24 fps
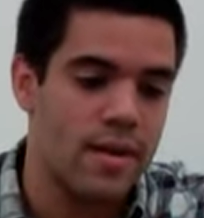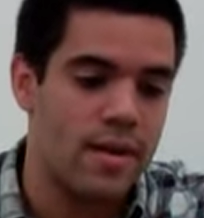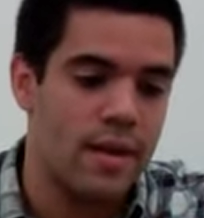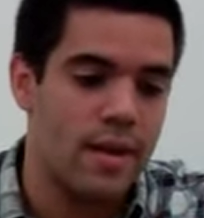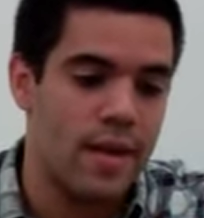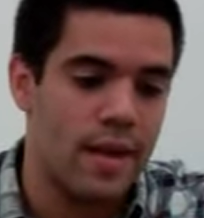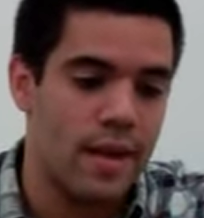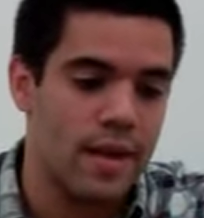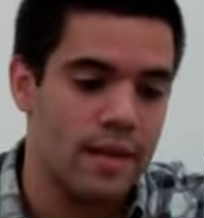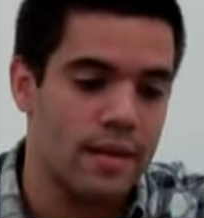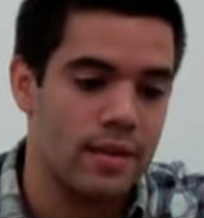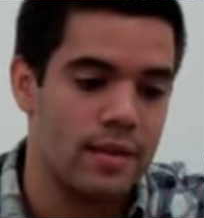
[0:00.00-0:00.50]

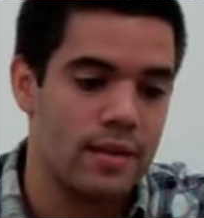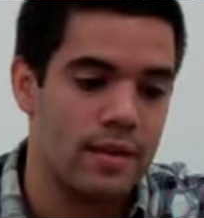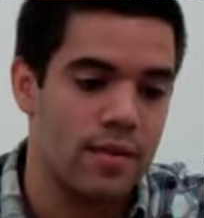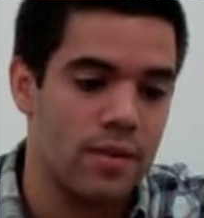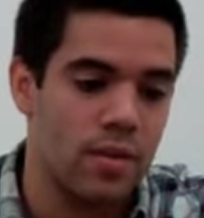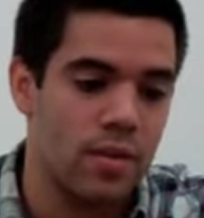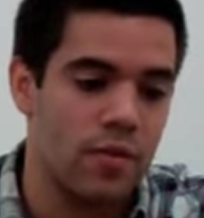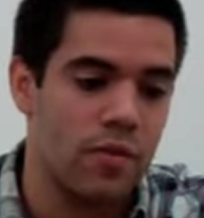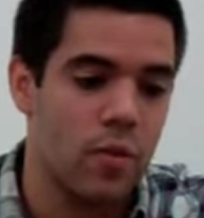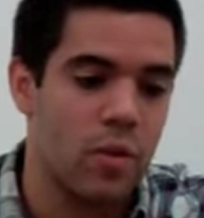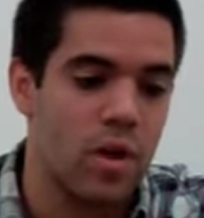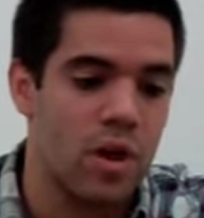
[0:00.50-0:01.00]
And you
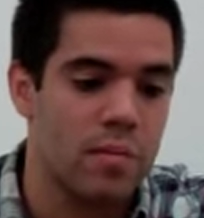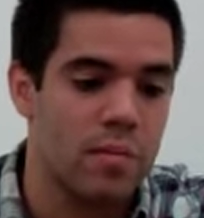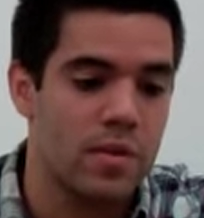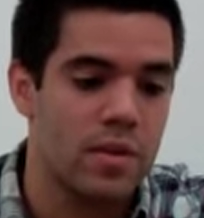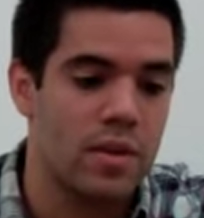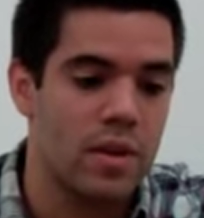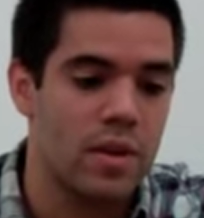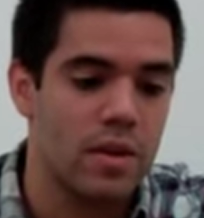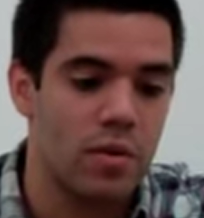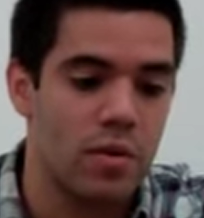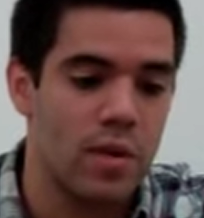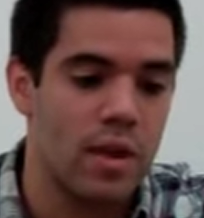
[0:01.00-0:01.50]
know if you want to be
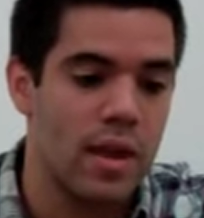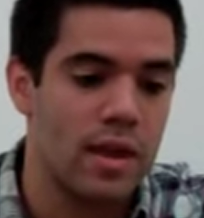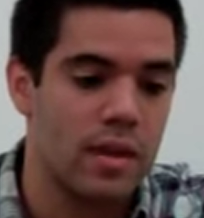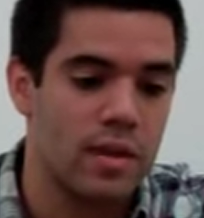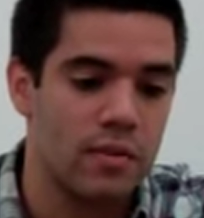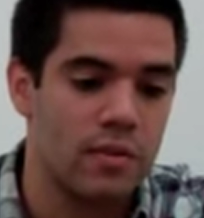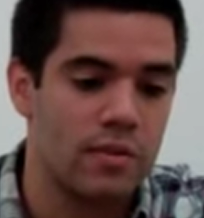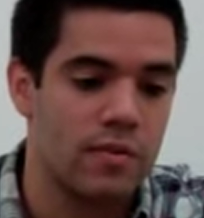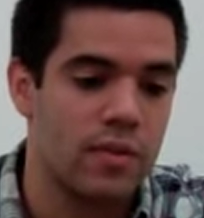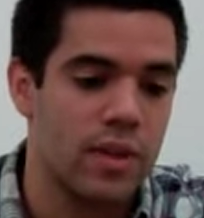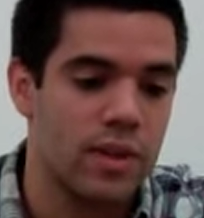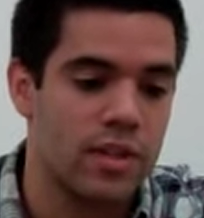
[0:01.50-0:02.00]
a
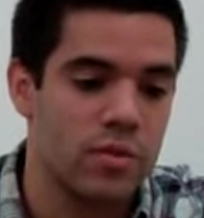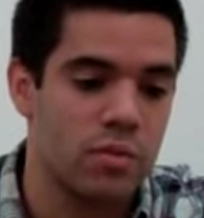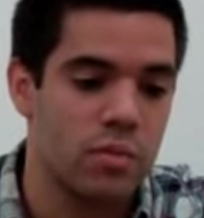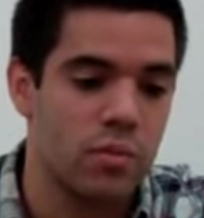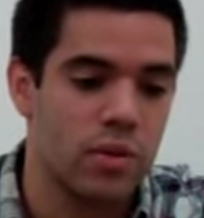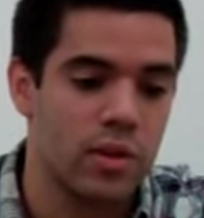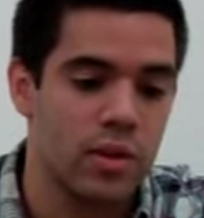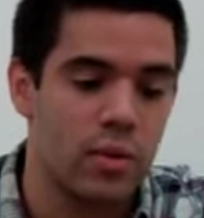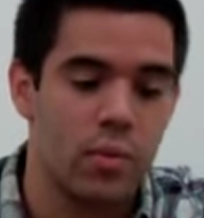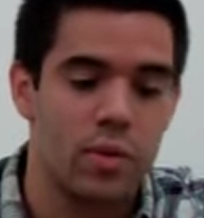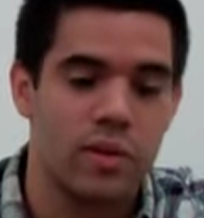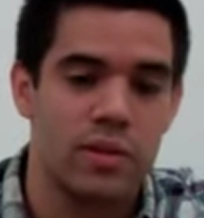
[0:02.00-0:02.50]
creative, that's
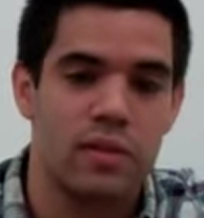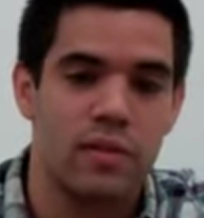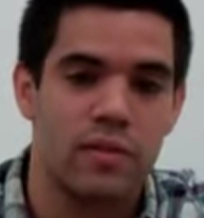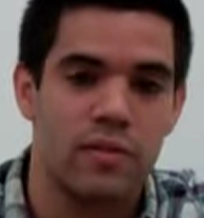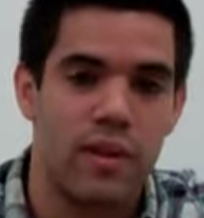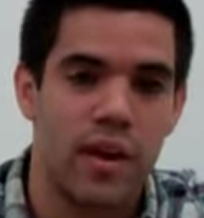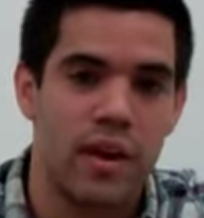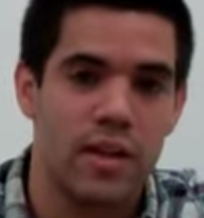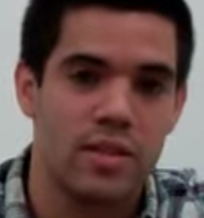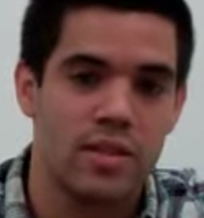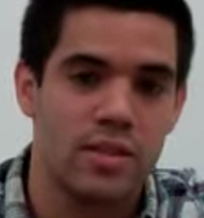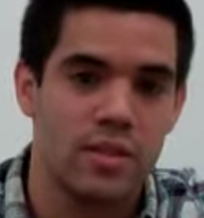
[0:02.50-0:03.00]
really what
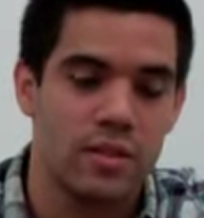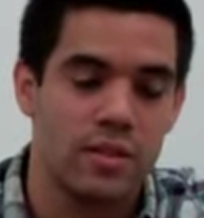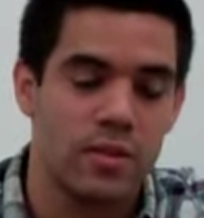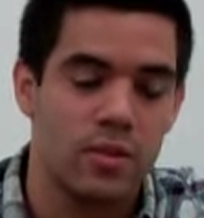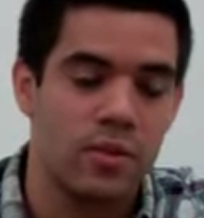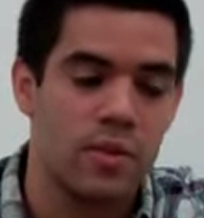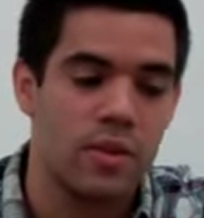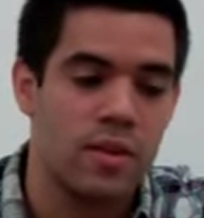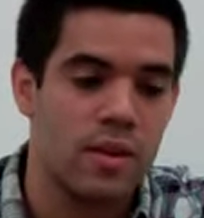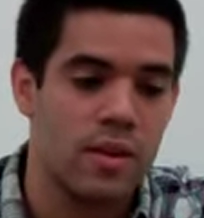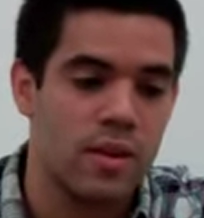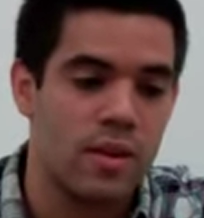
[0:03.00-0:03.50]
defines you,